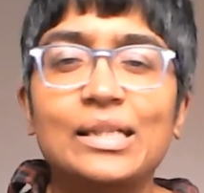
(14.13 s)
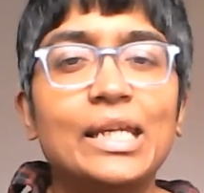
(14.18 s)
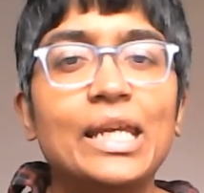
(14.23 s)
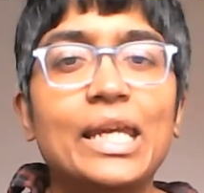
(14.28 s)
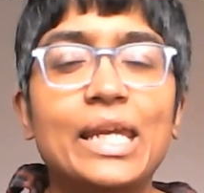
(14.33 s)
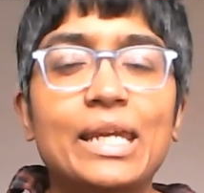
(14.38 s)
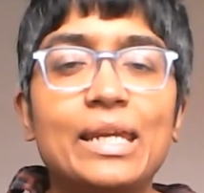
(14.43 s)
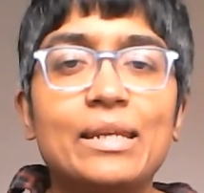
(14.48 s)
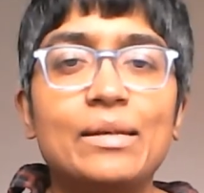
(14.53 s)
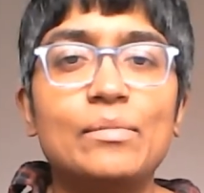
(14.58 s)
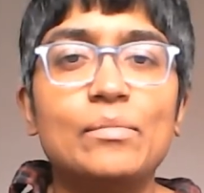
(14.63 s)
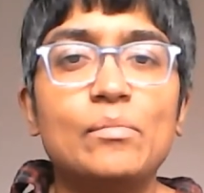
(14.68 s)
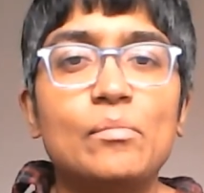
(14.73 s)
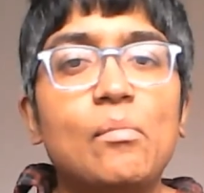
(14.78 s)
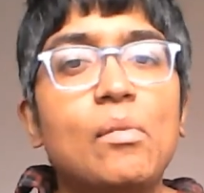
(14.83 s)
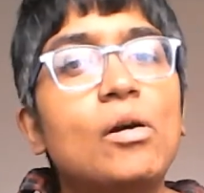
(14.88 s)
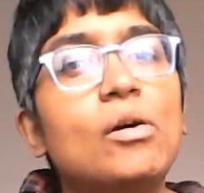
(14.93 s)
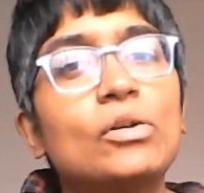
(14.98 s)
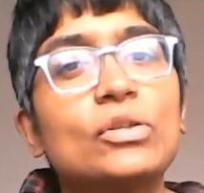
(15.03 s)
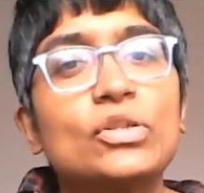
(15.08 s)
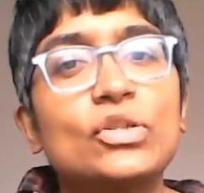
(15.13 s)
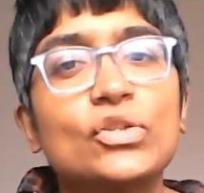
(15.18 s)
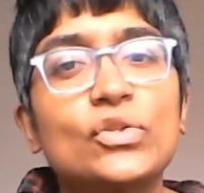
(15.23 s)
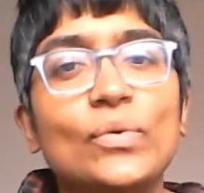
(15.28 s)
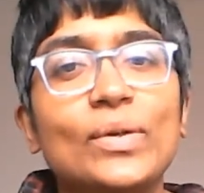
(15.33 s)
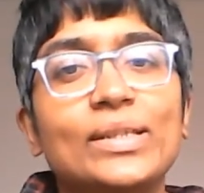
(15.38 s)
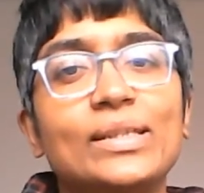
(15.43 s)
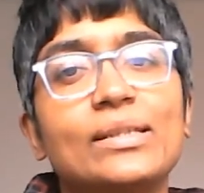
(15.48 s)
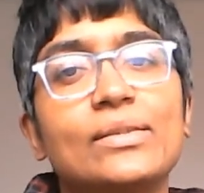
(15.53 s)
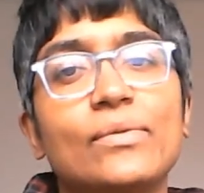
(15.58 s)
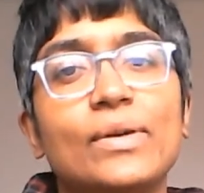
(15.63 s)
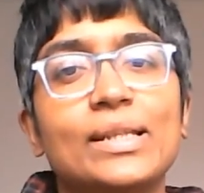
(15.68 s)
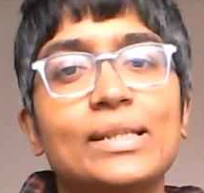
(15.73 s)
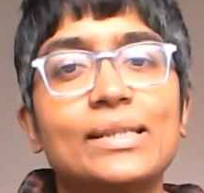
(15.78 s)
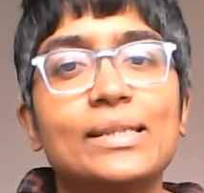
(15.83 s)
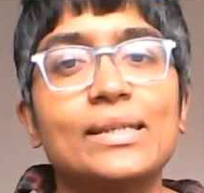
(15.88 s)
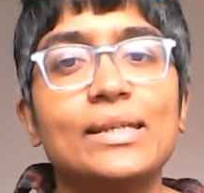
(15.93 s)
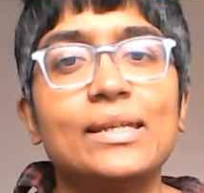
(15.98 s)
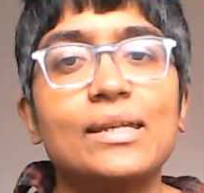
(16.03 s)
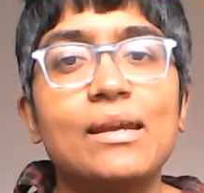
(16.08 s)
in March
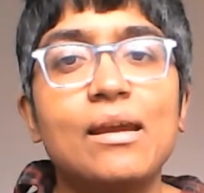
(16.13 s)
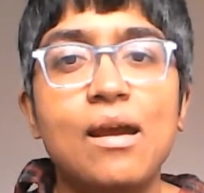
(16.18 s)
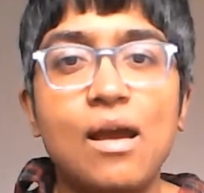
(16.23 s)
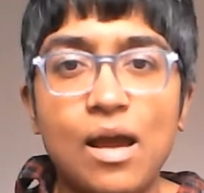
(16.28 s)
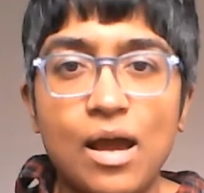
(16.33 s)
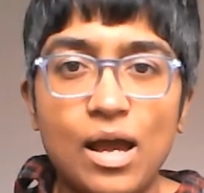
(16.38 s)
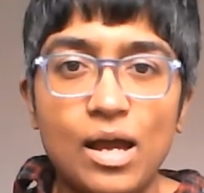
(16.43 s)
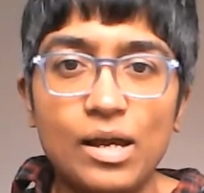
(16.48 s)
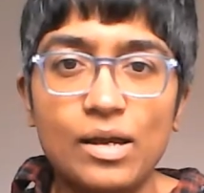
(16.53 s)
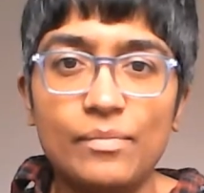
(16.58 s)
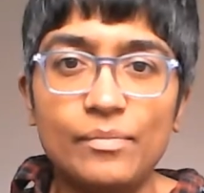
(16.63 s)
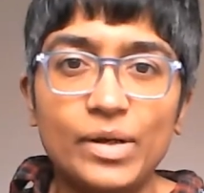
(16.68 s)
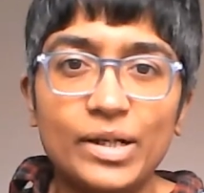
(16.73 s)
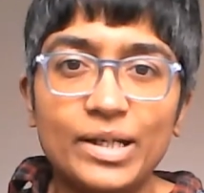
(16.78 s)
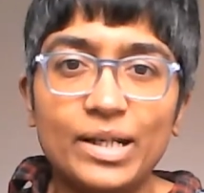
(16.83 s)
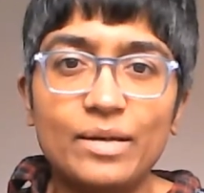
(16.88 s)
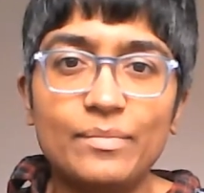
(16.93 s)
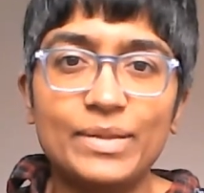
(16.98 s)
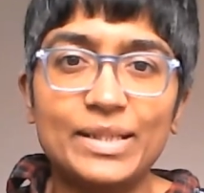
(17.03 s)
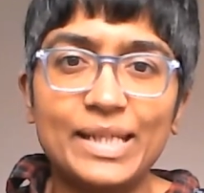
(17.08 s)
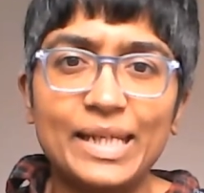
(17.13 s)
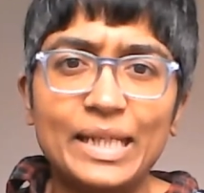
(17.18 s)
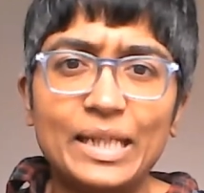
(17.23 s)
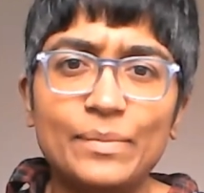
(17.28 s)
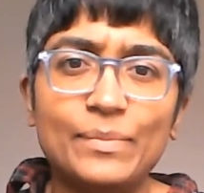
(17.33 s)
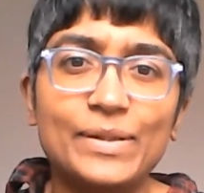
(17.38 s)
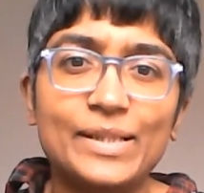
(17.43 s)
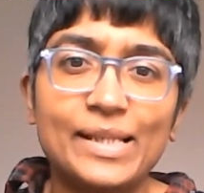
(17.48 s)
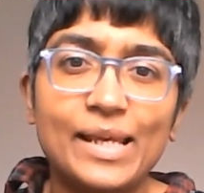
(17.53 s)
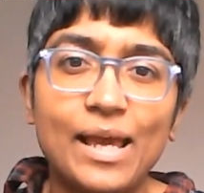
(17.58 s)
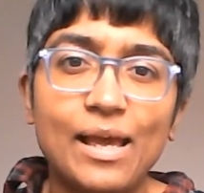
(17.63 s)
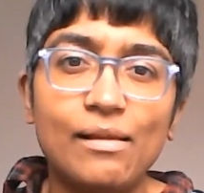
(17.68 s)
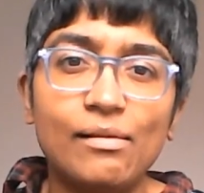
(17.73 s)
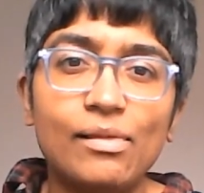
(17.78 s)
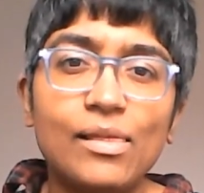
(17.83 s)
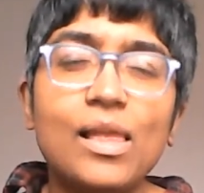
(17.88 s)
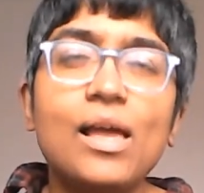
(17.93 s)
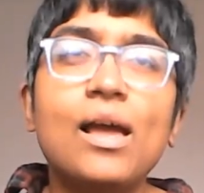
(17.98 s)
2020. My name is Heena Patel